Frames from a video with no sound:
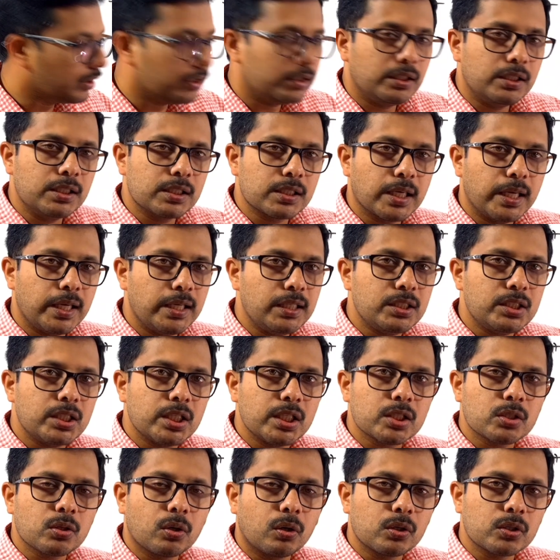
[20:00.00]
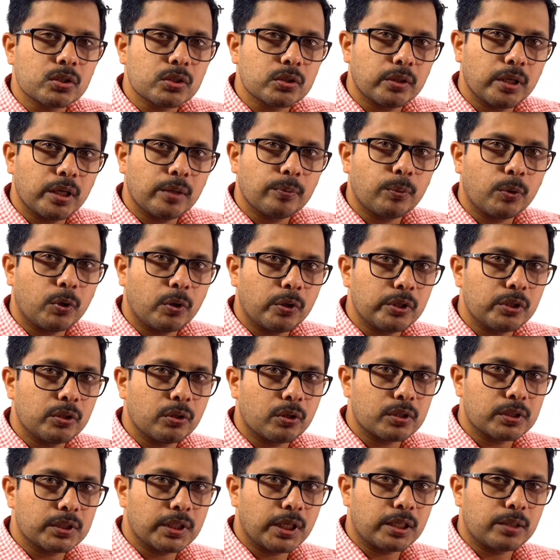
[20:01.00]
This h is also a point
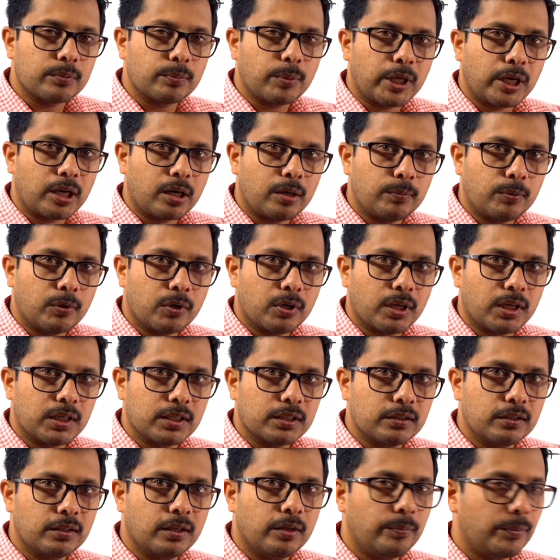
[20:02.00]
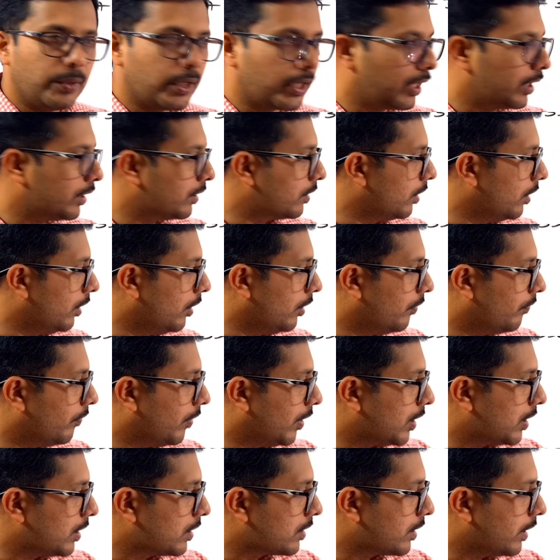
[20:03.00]
on that parabola. Am I right?
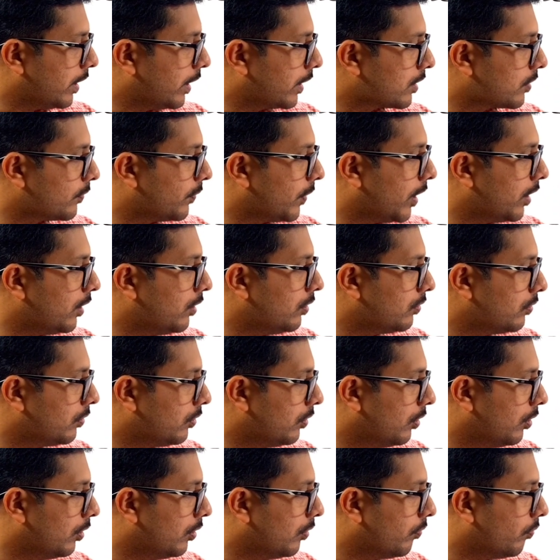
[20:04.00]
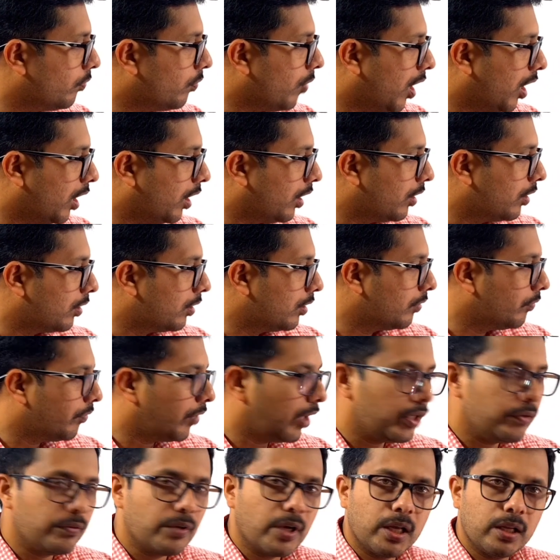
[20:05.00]
What is the x value? 1.
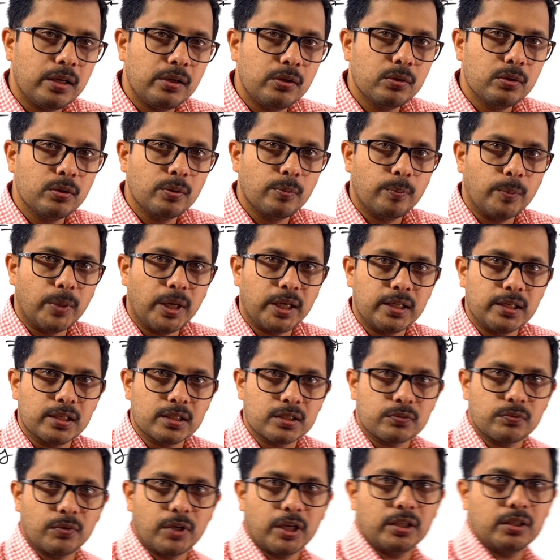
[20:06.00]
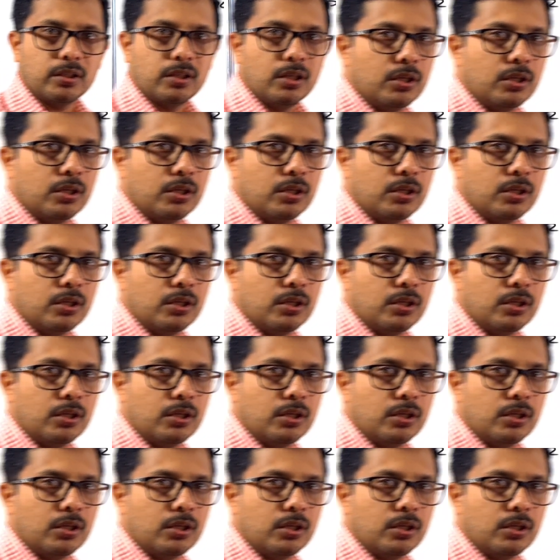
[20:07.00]
Y value minus 5.